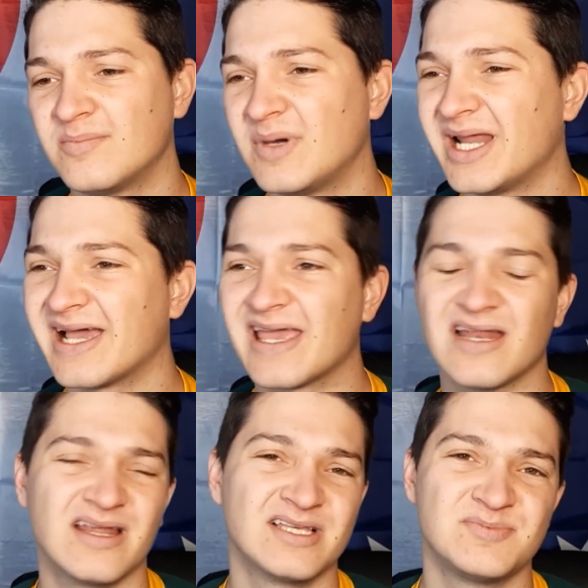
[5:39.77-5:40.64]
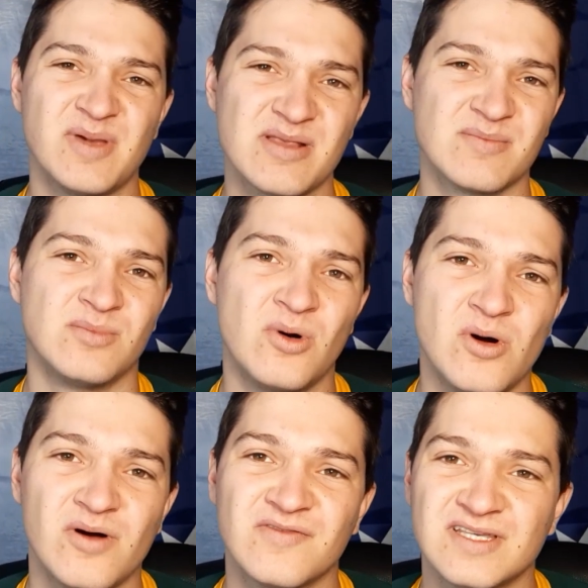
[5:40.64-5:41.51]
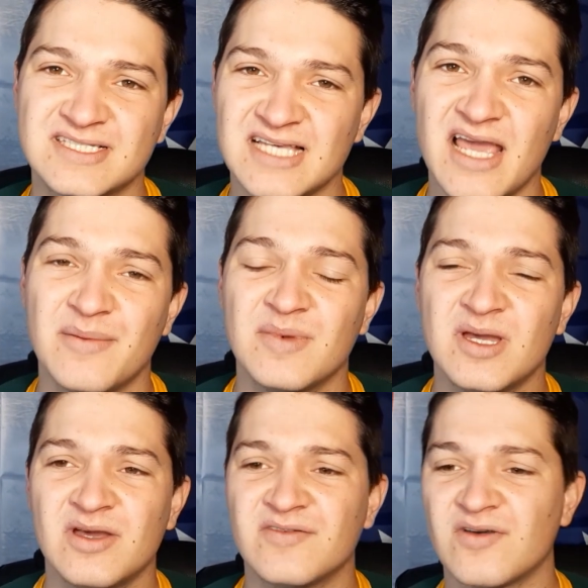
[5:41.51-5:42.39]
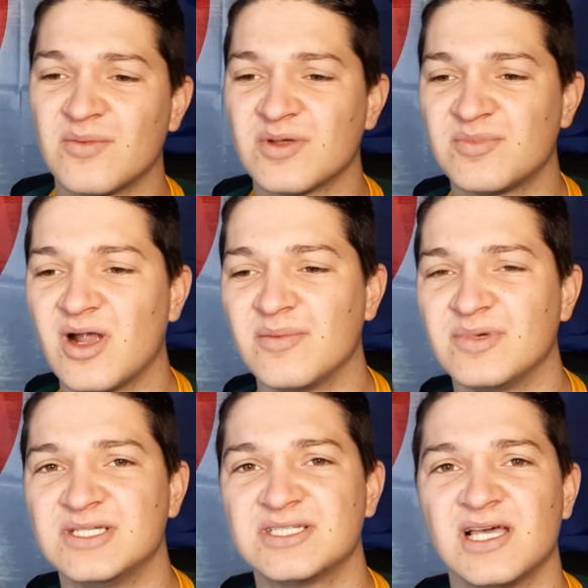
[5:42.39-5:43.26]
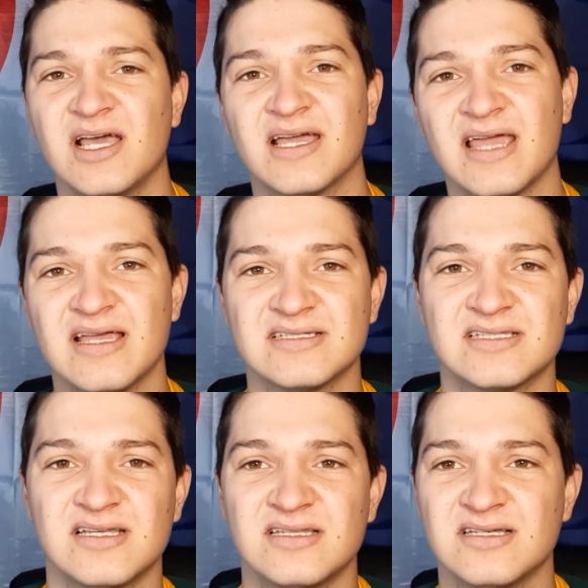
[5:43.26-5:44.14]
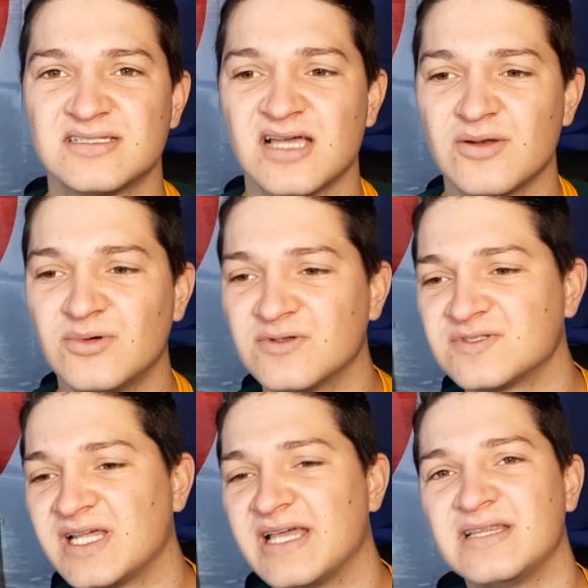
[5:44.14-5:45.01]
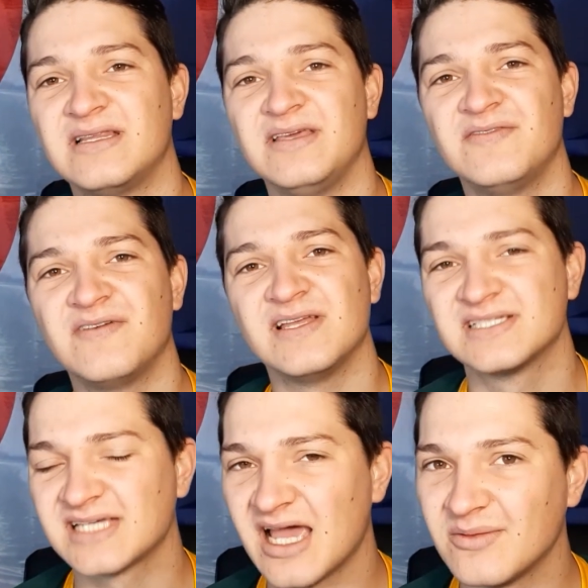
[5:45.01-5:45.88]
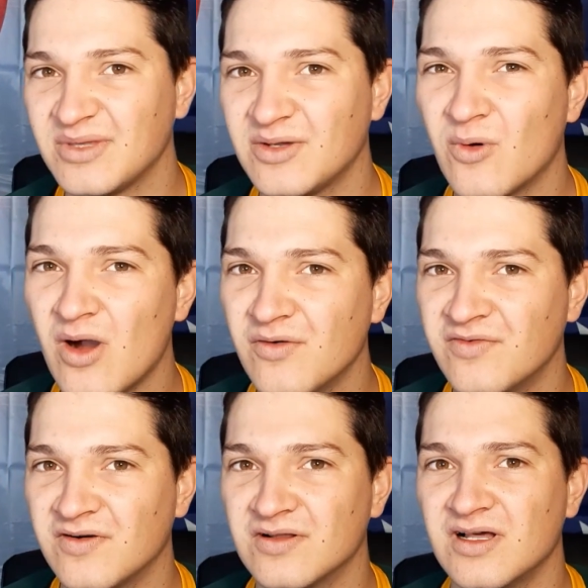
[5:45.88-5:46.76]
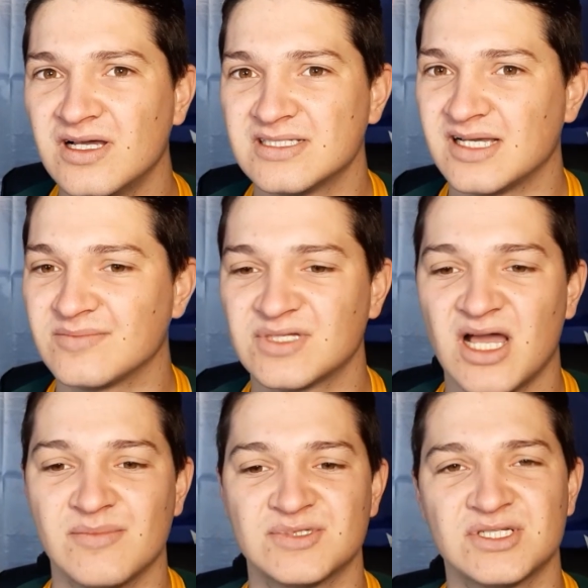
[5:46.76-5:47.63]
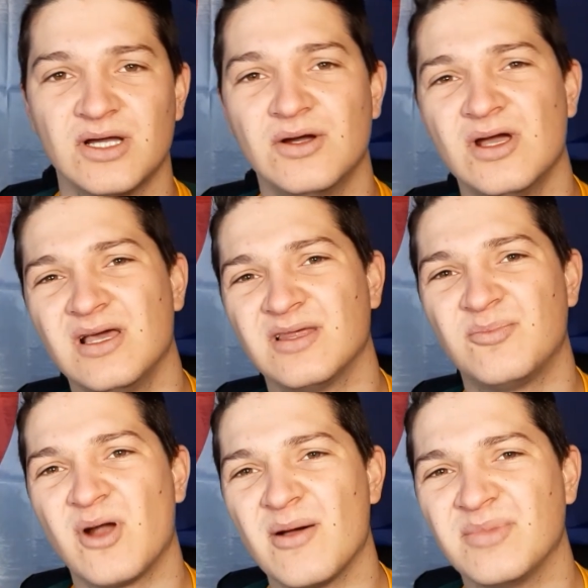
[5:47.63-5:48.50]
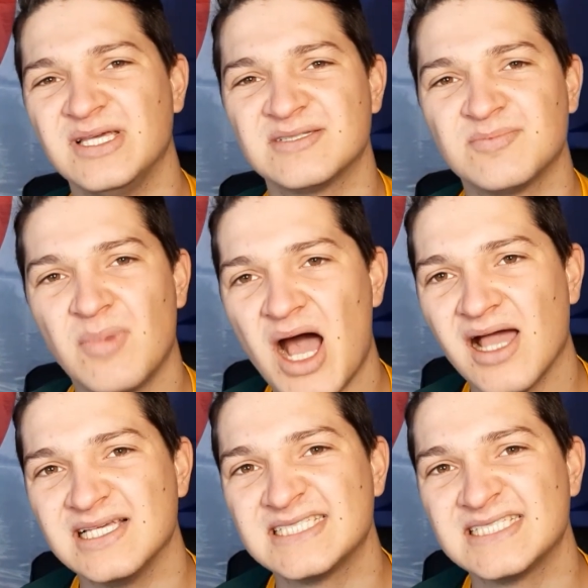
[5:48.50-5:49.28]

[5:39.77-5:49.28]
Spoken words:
but I can expect more of the same from the Brumbies against the Sunwolves. Their defense can be woeful sometimes. So the Brumbies by